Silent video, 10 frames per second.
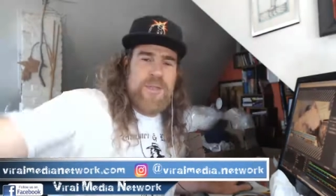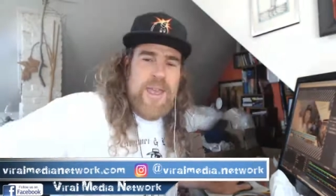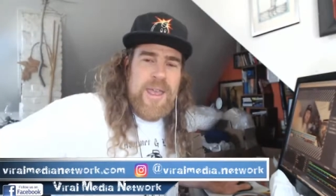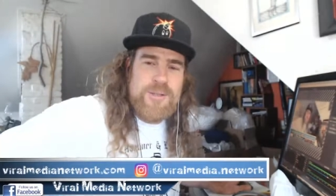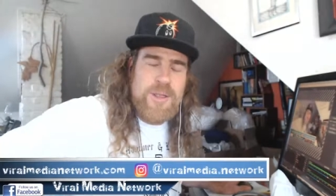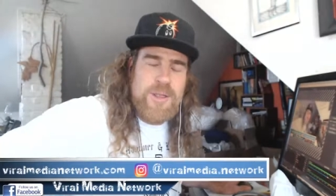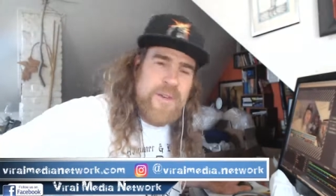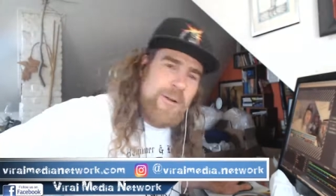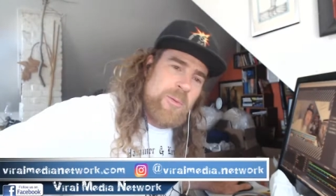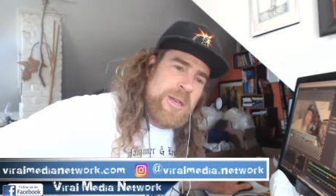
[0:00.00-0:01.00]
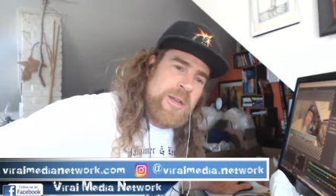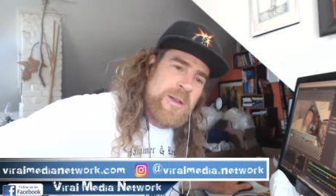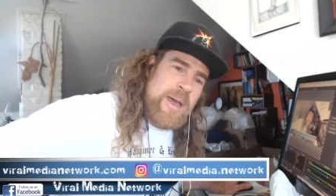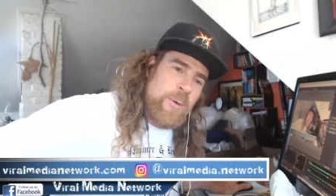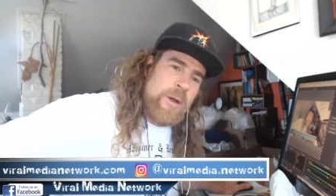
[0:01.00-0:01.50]
things on the Viral Media
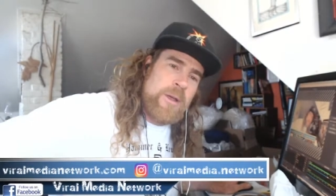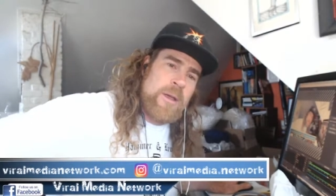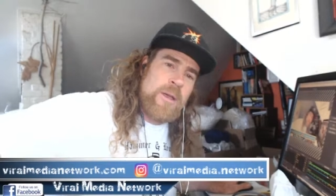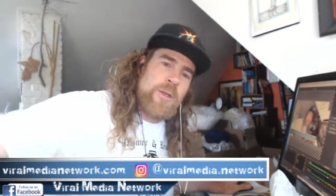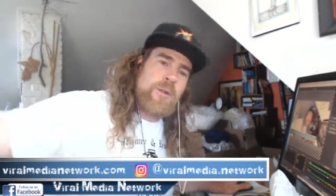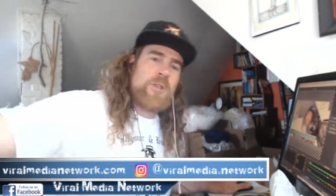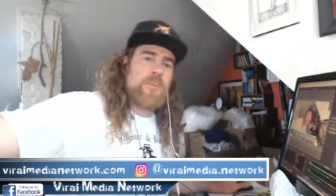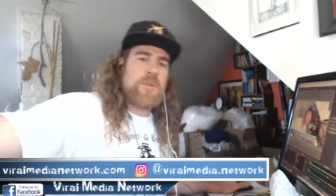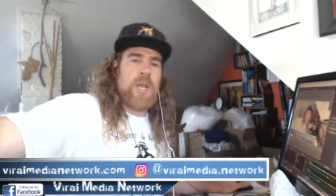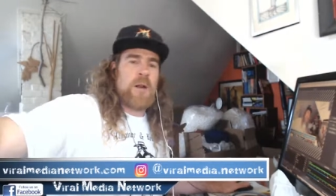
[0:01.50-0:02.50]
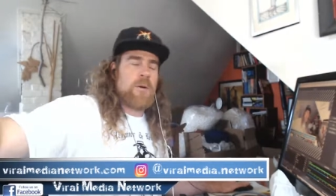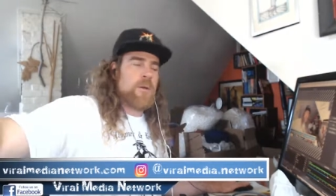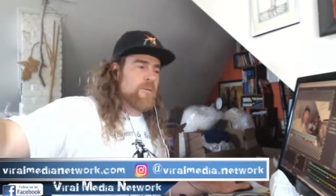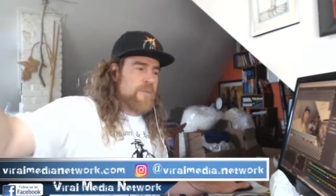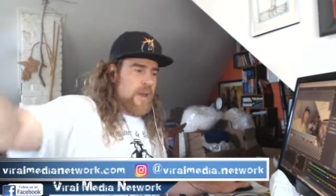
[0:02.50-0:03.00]
Network YouTube channel,
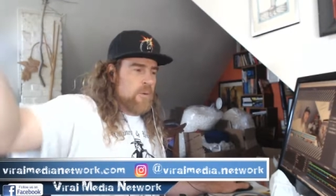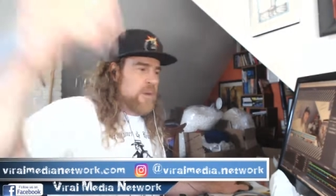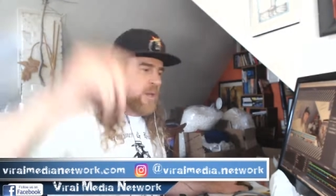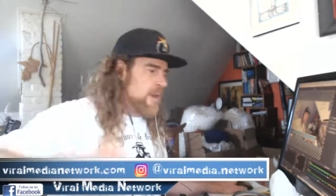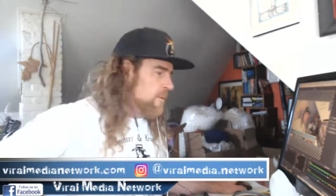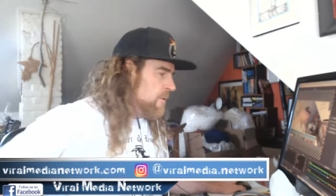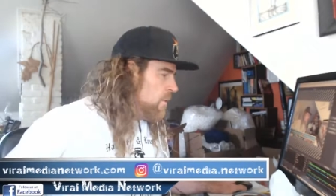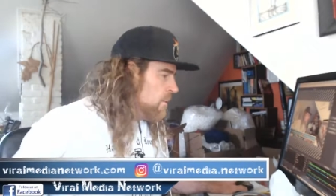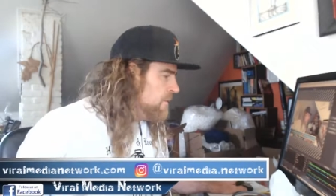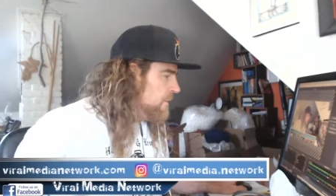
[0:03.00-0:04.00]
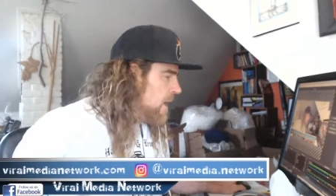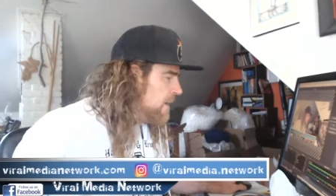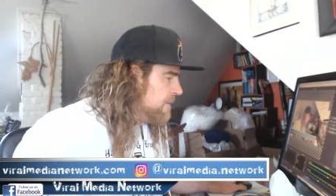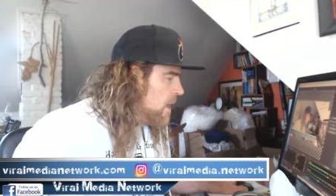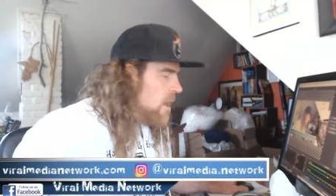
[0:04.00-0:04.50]
Viral Media Network four one five.
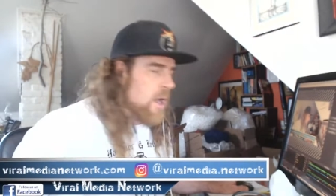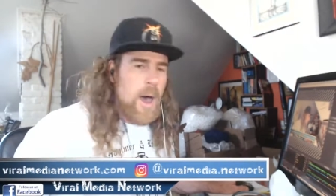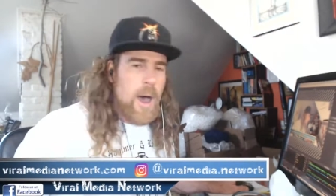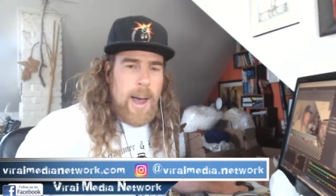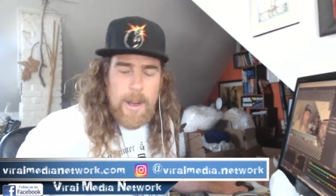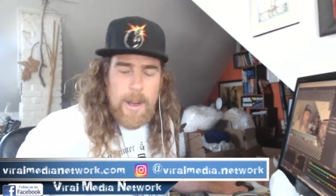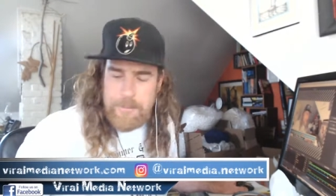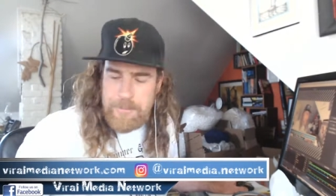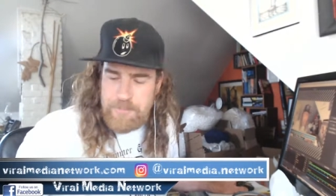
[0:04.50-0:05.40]
Um,